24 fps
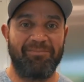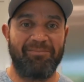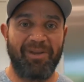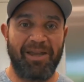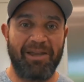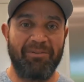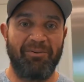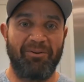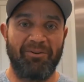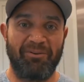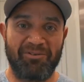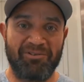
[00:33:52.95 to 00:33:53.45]

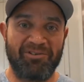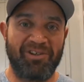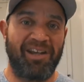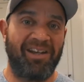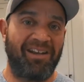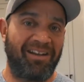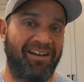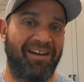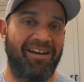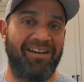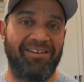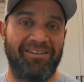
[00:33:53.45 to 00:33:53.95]
people
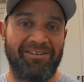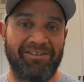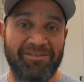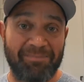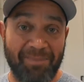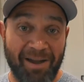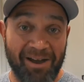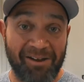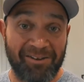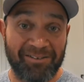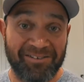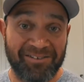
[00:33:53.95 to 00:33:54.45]
cheating on their
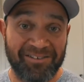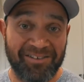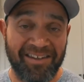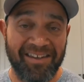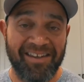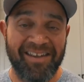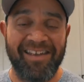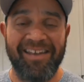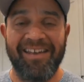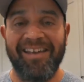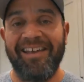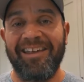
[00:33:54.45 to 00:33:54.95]
spouse?
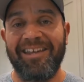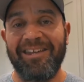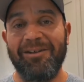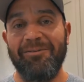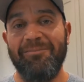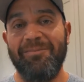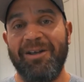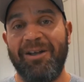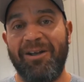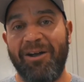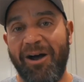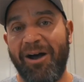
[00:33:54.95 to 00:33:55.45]

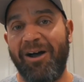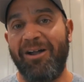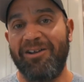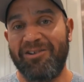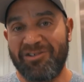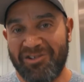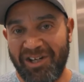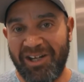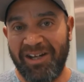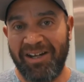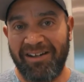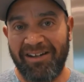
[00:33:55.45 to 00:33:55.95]
You'd be
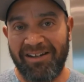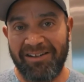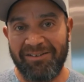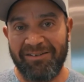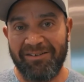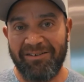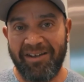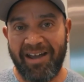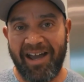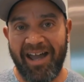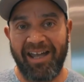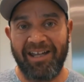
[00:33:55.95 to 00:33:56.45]
caught cheating on
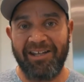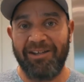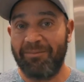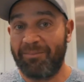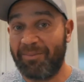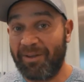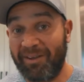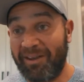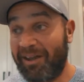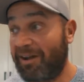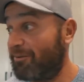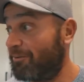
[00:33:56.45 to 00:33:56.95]
your diet. You'd
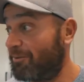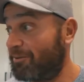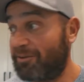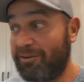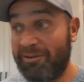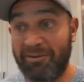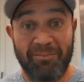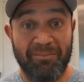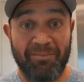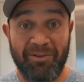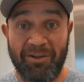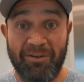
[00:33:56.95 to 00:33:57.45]
be there with
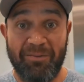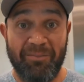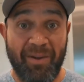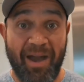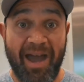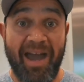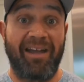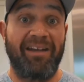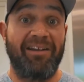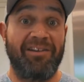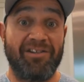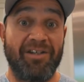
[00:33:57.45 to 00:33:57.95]
your
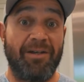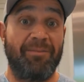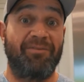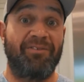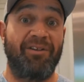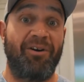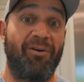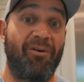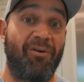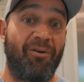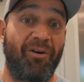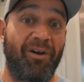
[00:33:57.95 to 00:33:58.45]
bag of
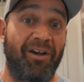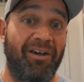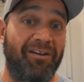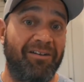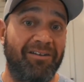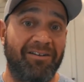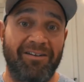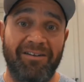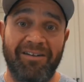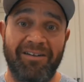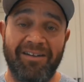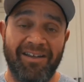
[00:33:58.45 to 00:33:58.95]
Chips Ahoy or
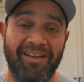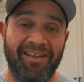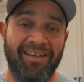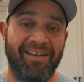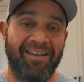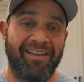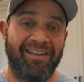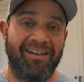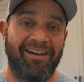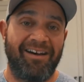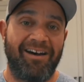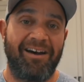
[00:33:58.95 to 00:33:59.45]
your
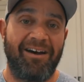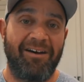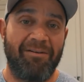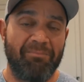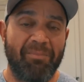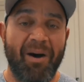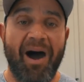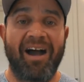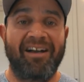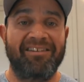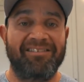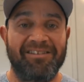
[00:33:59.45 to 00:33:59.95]

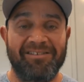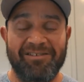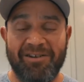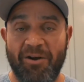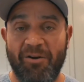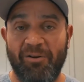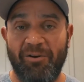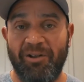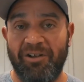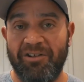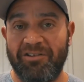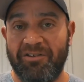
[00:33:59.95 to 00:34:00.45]
box of
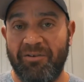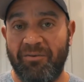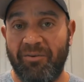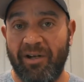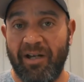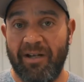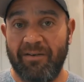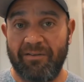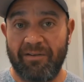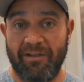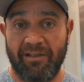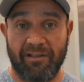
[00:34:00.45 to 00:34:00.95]
donuts or
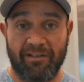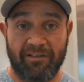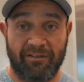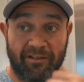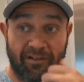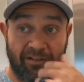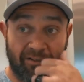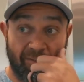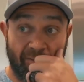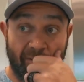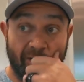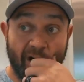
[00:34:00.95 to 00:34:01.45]
whatever it is,
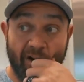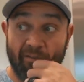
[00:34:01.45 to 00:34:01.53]
because we're